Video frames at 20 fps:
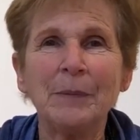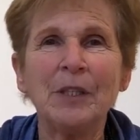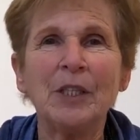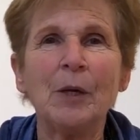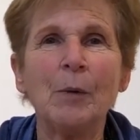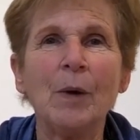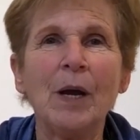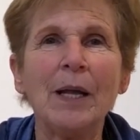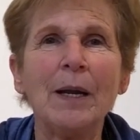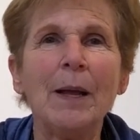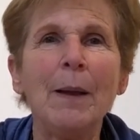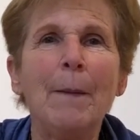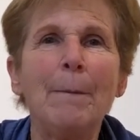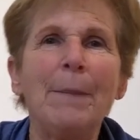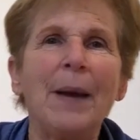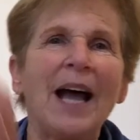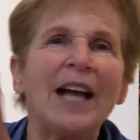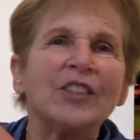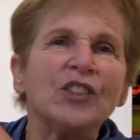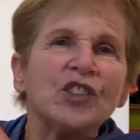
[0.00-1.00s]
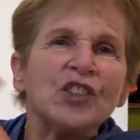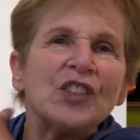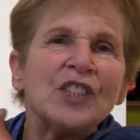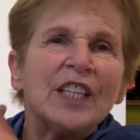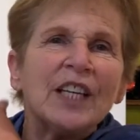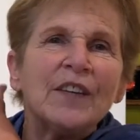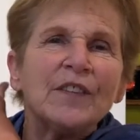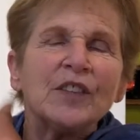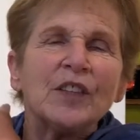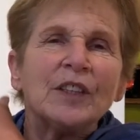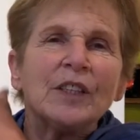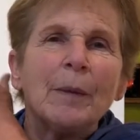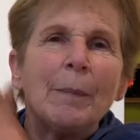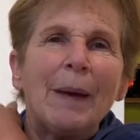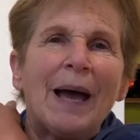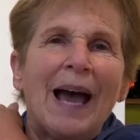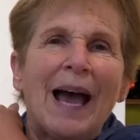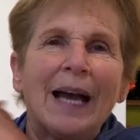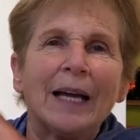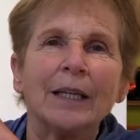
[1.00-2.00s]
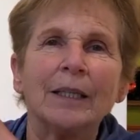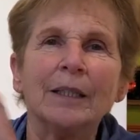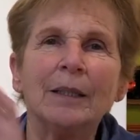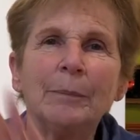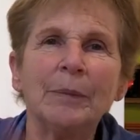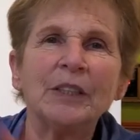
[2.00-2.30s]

You know what? Pat yourselves on the back,